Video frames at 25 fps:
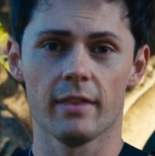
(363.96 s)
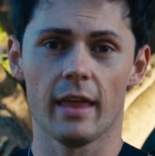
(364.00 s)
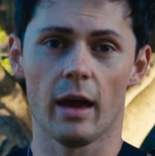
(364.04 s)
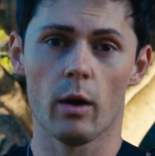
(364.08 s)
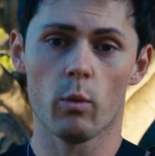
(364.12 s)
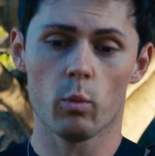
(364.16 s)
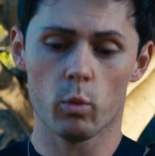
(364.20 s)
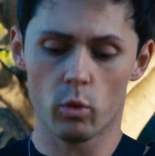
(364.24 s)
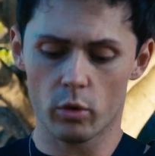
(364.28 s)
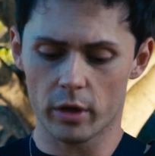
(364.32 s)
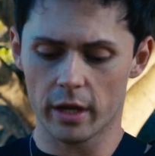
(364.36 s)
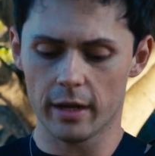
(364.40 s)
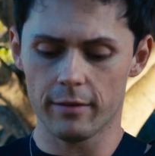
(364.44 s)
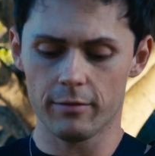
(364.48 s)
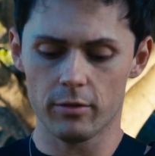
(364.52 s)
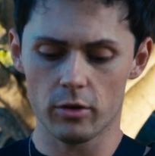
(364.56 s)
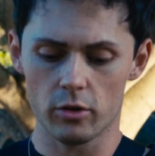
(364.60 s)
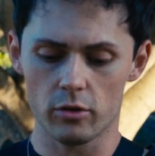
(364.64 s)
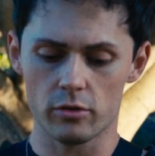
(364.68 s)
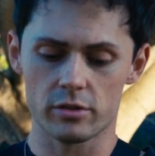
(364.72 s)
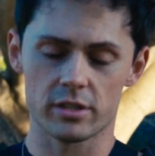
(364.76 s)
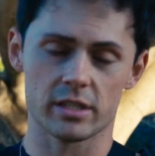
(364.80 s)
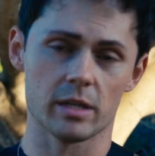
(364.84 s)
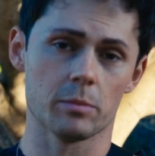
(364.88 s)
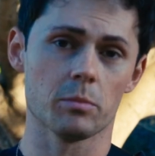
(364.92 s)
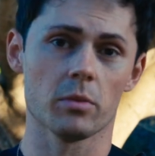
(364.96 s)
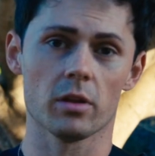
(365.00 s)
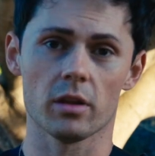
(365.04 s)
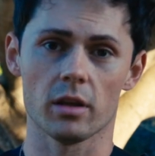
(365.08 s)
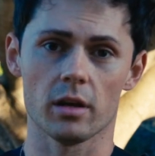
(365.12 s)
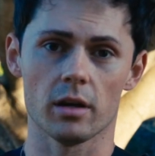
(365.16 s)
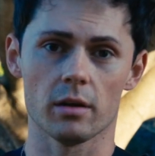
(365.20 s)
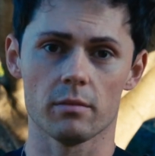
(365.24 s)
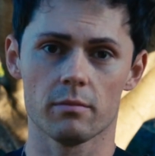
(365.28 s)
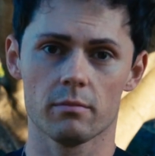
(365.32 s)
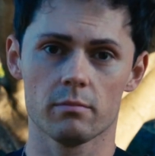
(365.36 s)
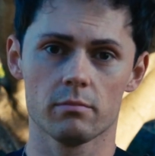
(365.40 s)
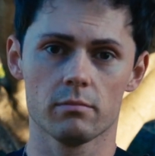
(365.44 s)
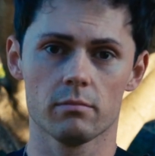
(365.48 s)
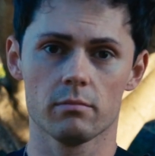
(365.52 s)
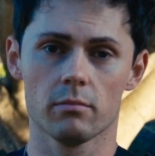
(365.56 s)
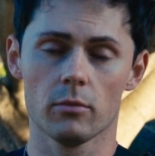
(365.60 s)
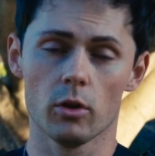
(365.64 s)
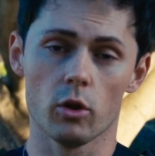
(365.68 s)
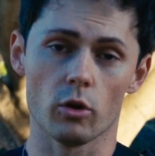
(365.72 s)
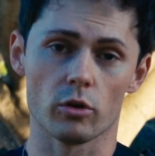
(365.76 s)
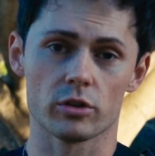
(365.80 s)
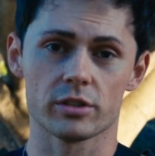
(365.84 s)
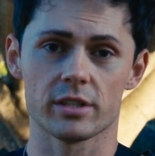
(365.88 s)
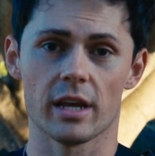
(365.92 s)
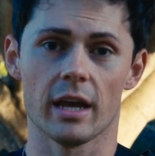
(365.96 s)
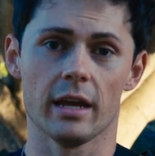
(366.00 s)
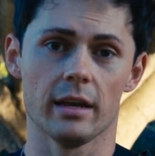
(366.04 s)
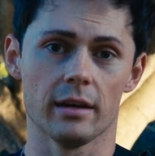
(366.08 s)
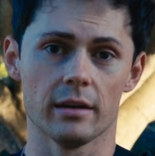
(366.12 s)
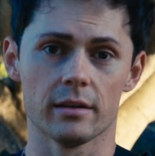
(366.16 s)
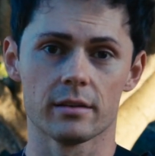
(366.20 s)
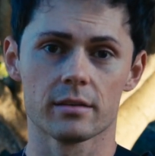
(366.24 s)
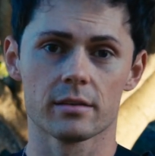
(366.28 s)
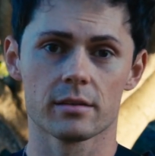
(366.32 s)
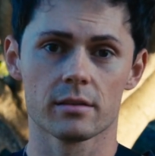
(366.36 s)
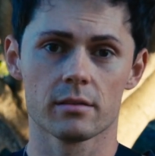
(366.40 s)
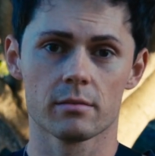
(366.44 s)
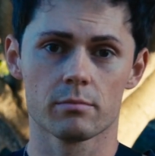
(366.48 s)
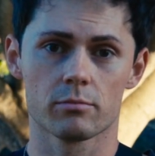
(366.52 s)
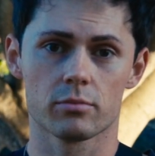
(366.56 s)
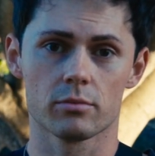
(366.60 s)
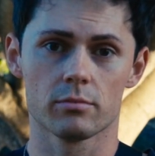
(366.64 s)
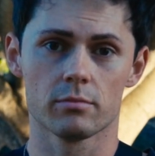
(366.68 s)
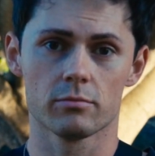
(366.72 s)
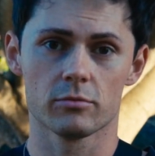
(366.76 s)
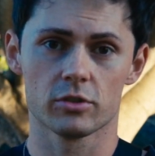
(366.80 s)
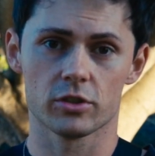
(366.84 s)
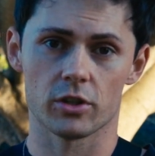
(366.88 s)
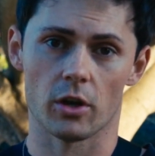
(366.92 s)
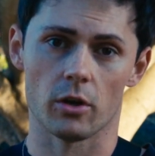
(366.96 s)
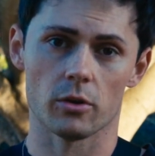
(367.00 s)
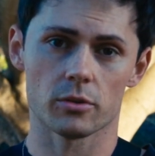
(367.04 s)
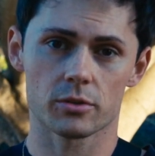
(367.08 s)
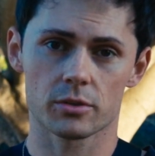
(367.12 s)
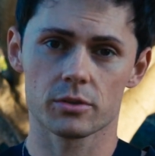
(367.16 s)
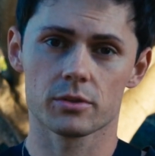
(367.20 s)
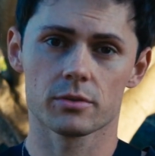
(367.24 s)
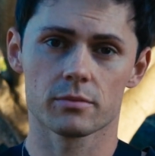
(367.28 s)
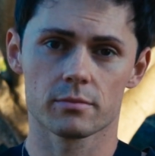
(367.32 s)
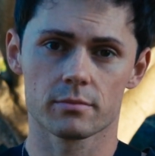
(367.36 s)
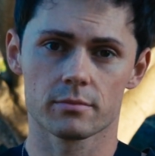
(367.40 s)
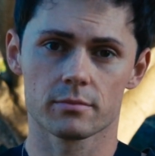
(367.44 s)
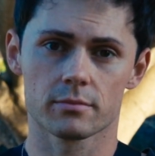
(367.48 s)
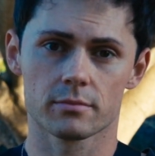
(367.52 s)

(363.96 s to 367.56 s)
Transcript: that will give you similar looks and results.